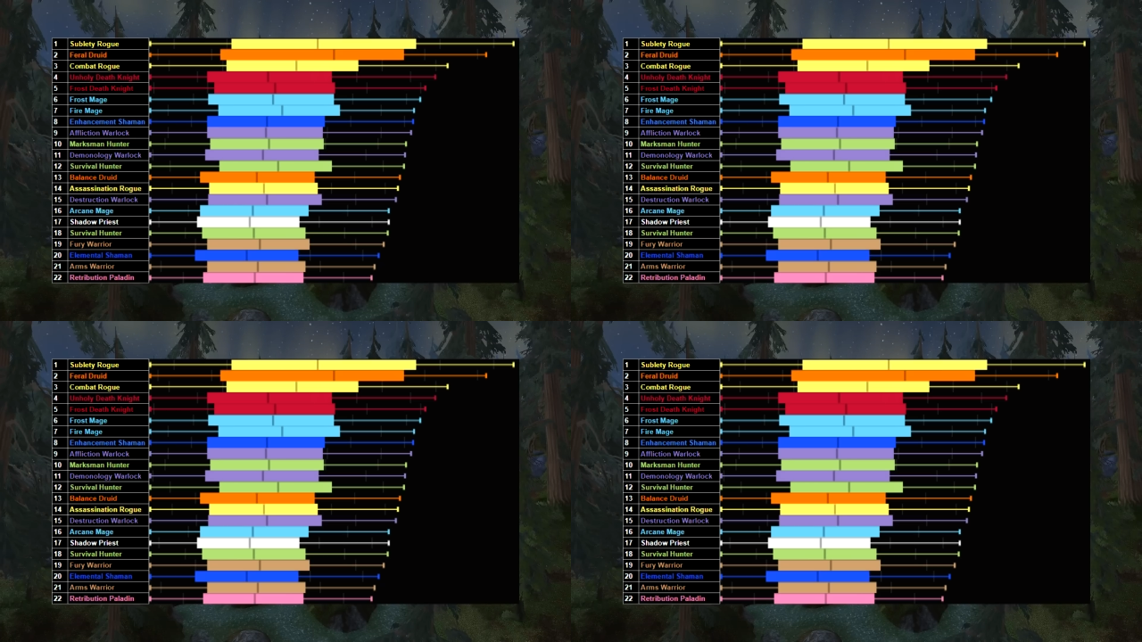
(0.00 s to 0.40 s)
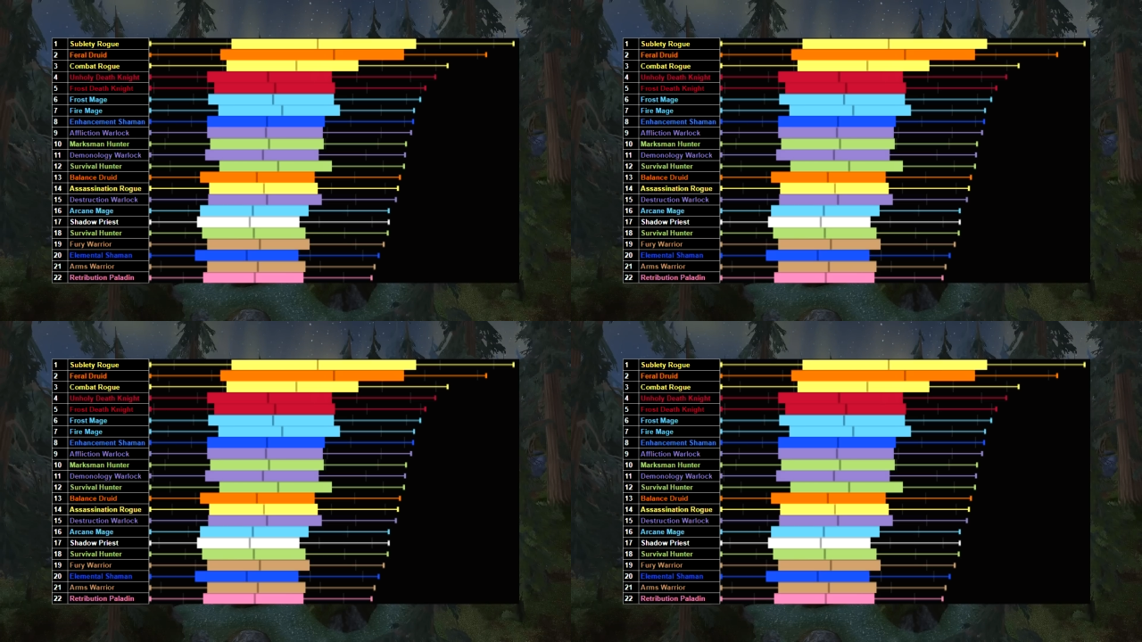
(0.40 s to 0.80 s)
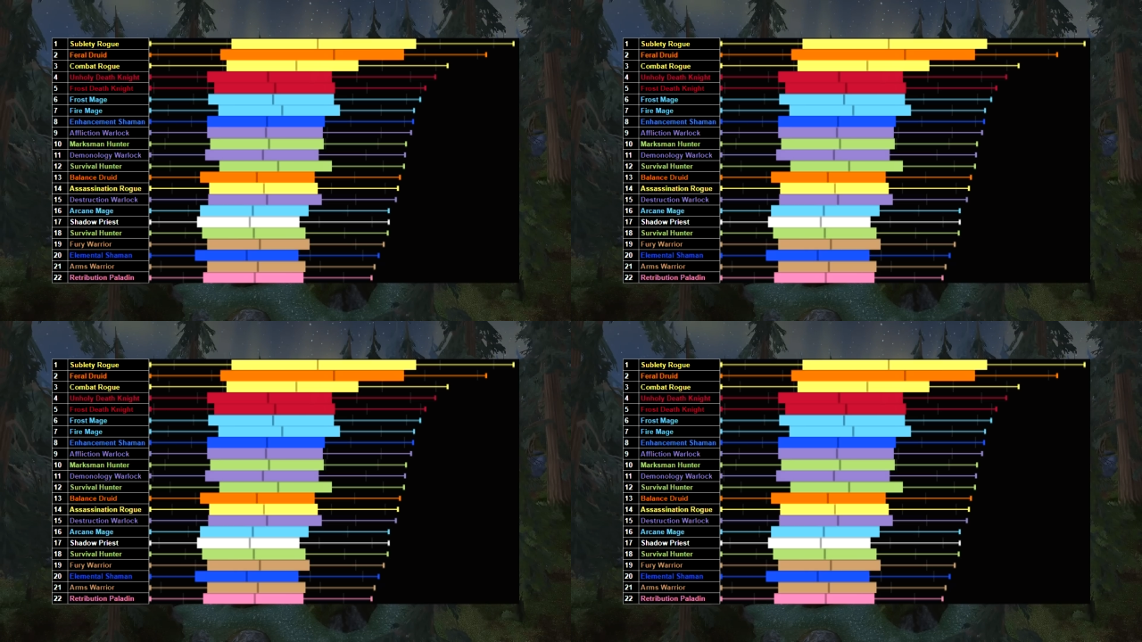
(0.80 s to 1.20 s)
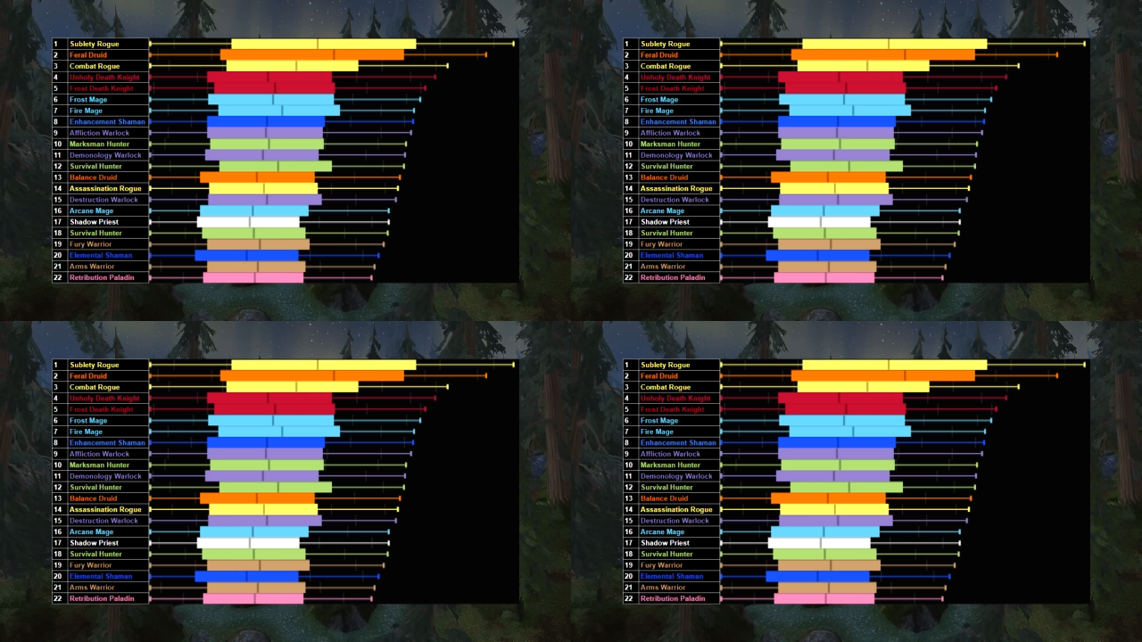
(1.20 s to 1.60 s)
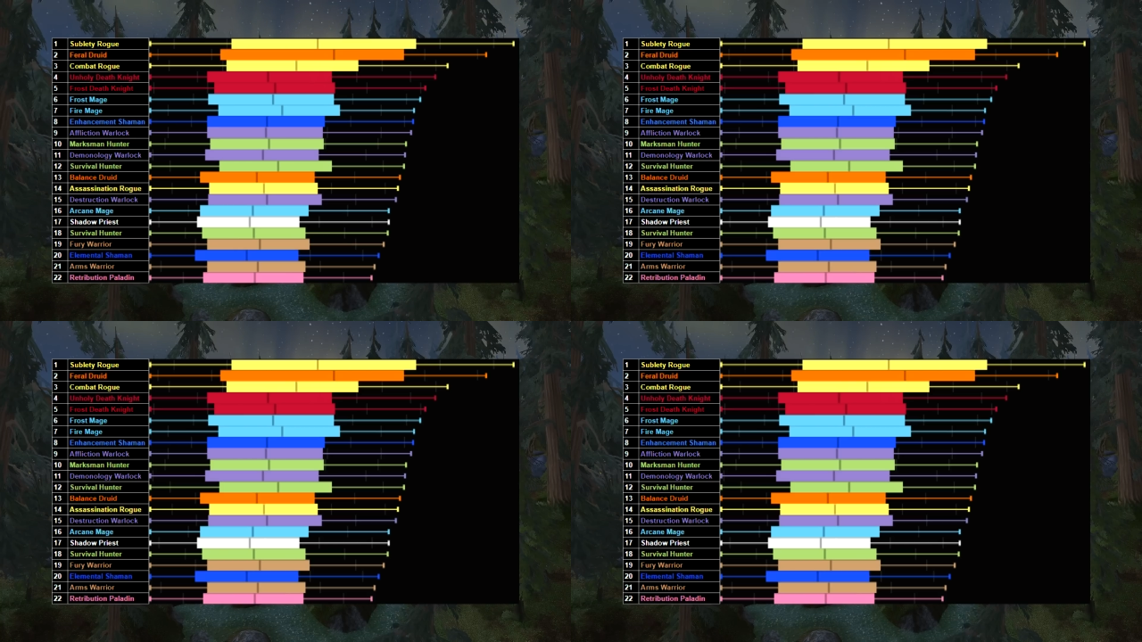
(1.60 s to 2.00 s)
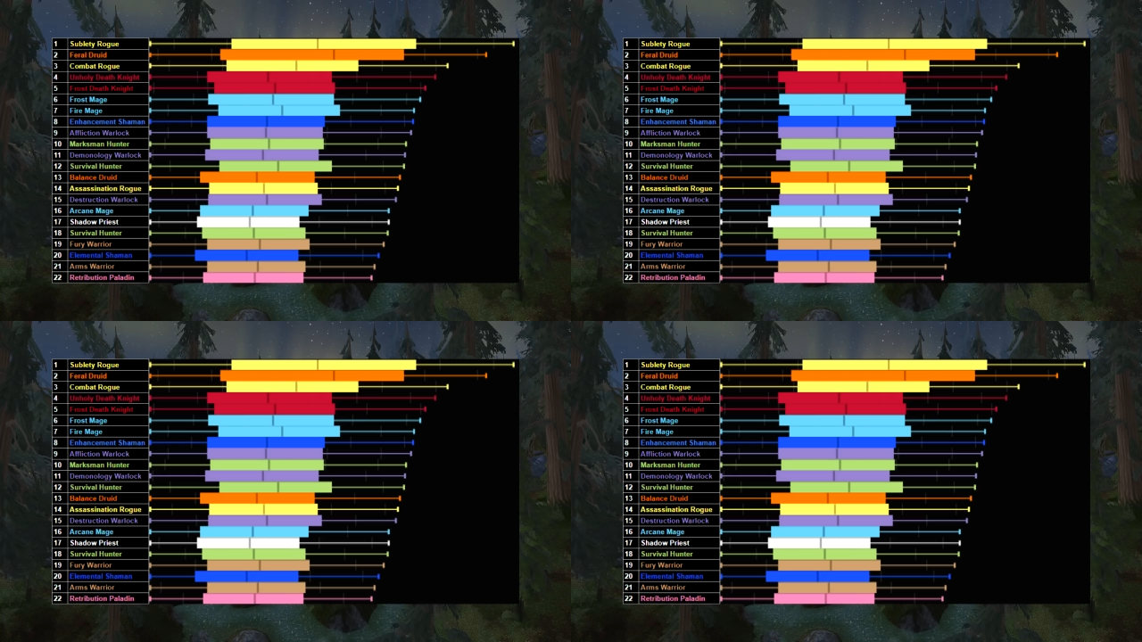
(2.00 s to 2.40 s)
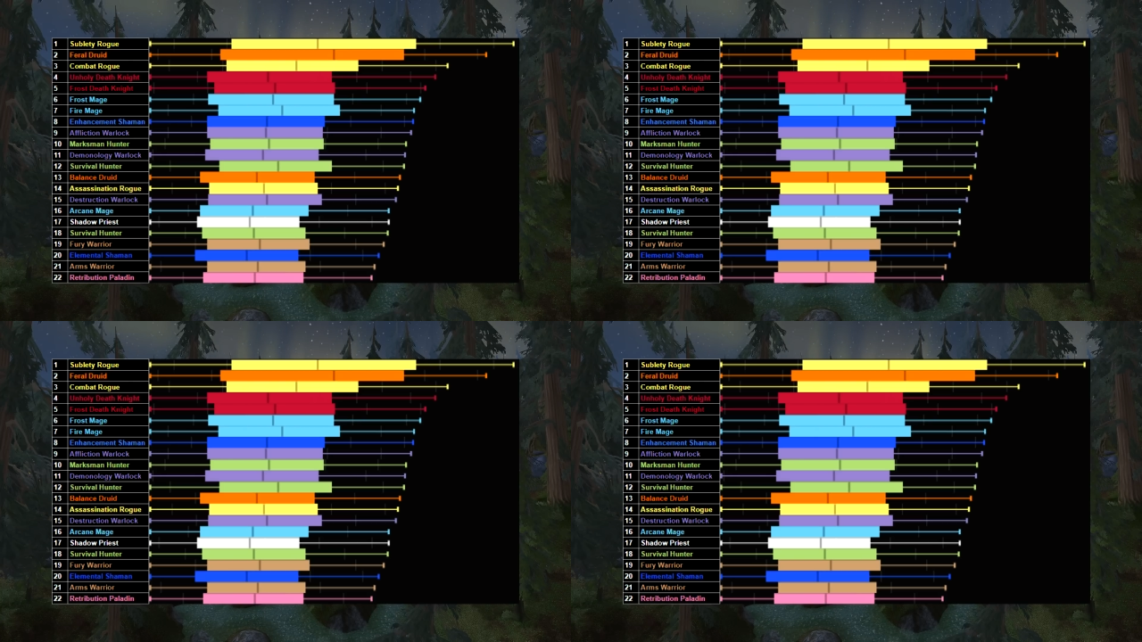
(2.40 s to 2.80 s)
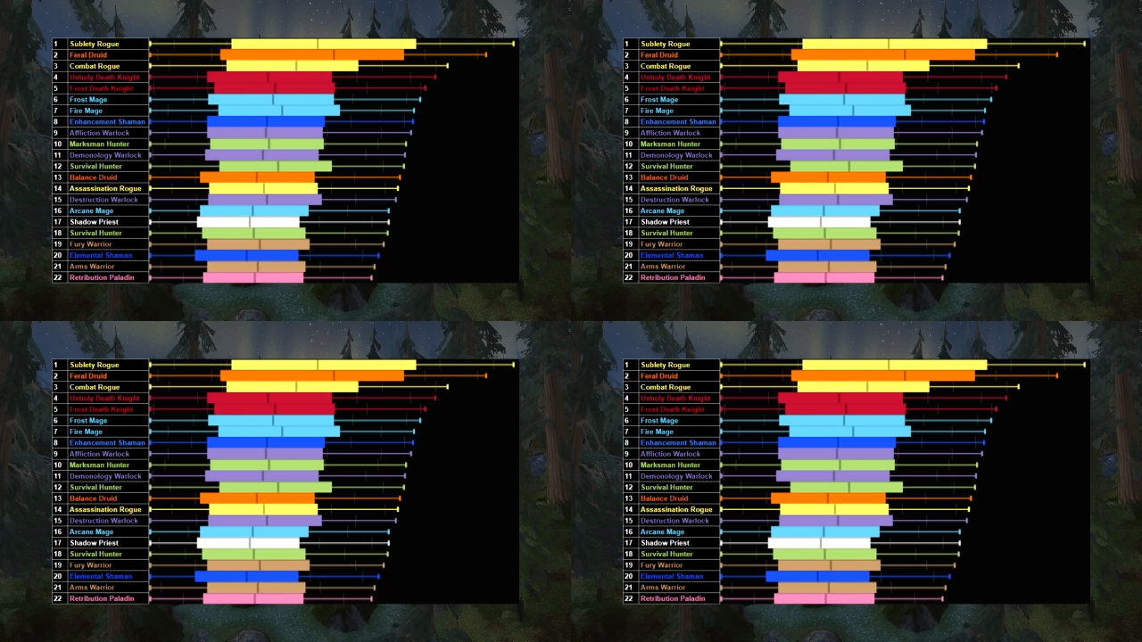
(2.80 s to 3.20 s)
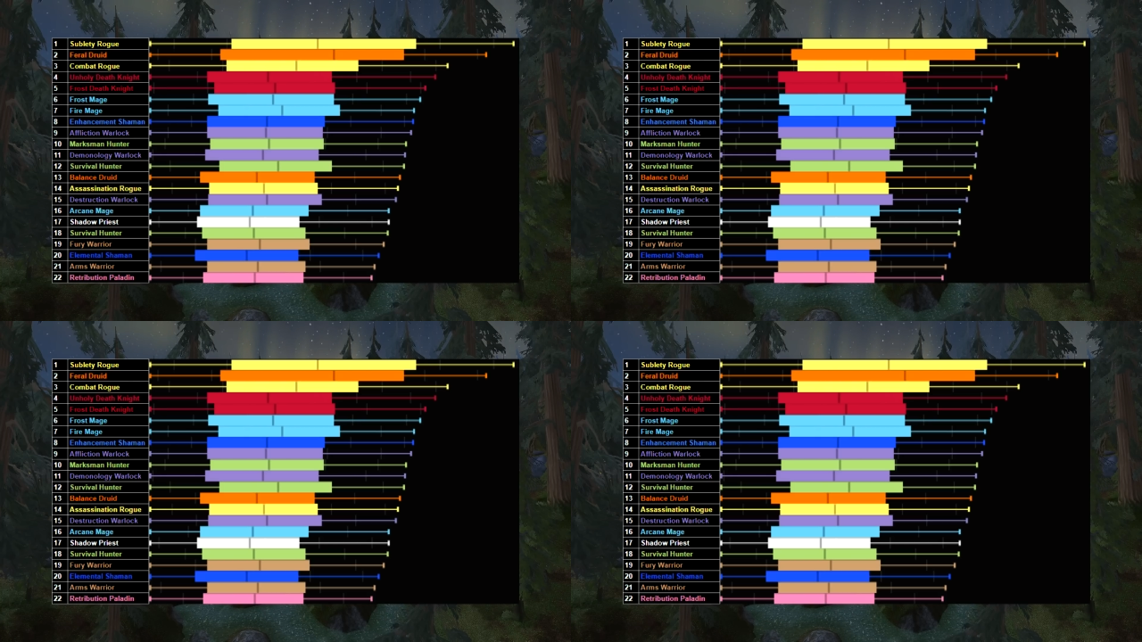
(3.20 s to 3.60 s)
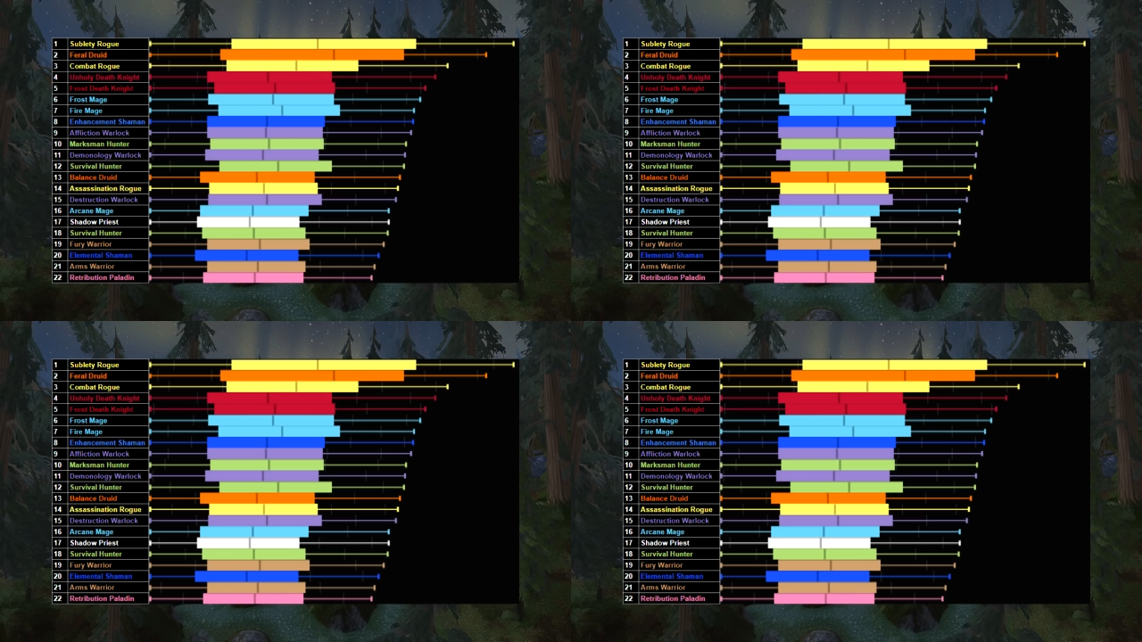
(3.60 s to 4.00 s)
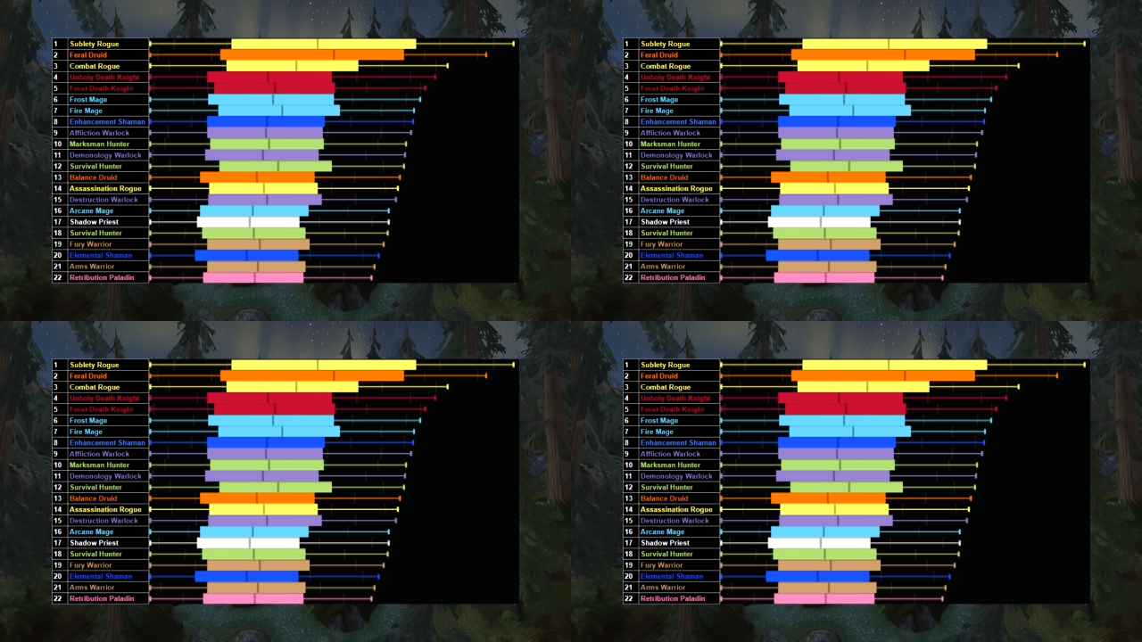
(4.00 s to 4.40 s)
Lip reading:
(no speaker visible)